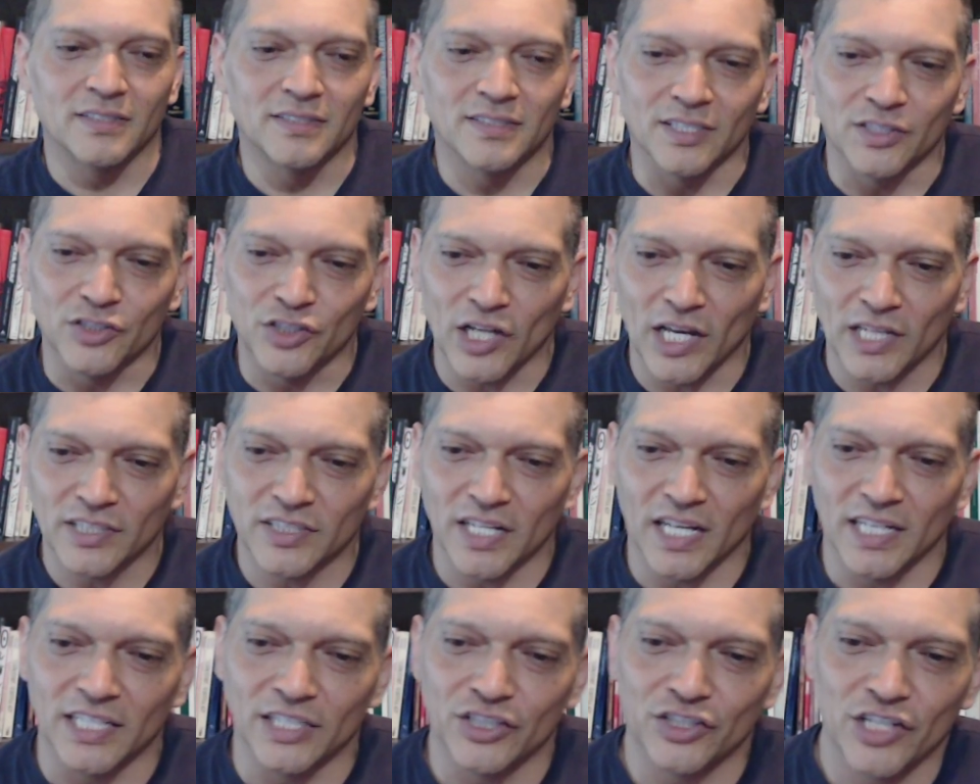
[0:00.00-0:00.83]
suggest
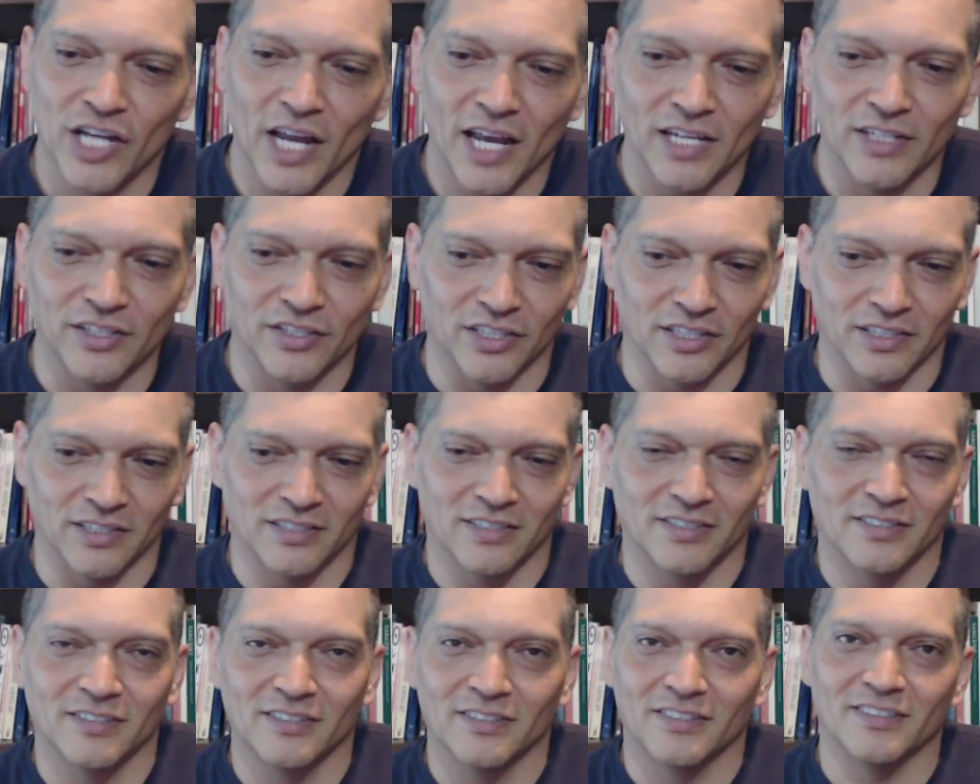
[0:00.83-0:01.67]
any
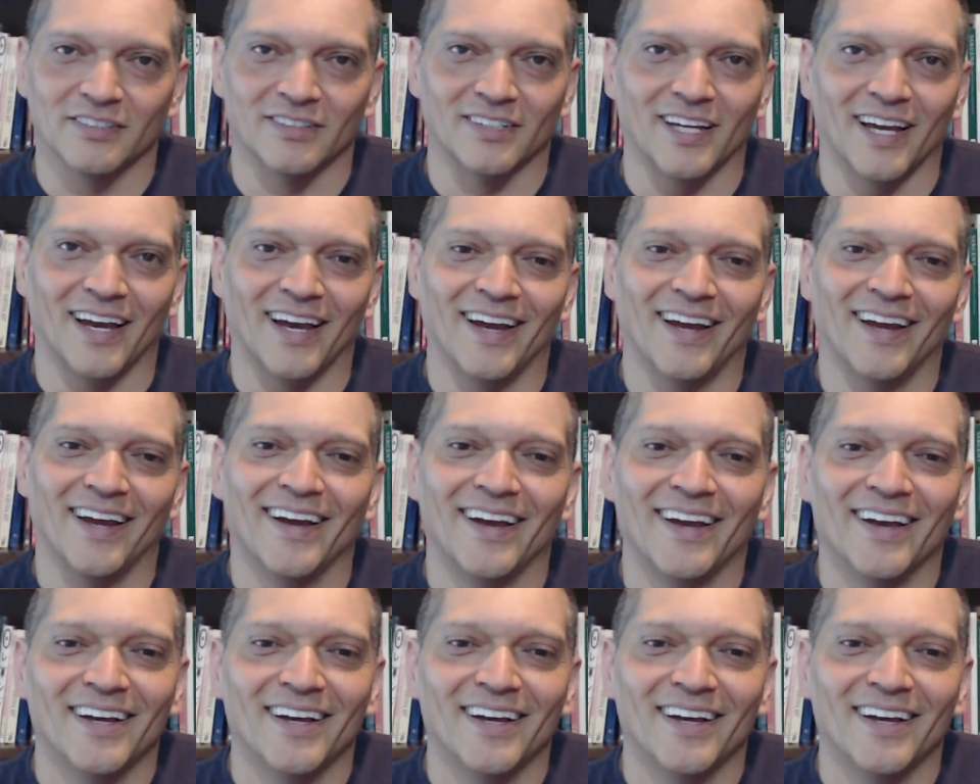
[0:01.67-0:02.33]
changes. Okay,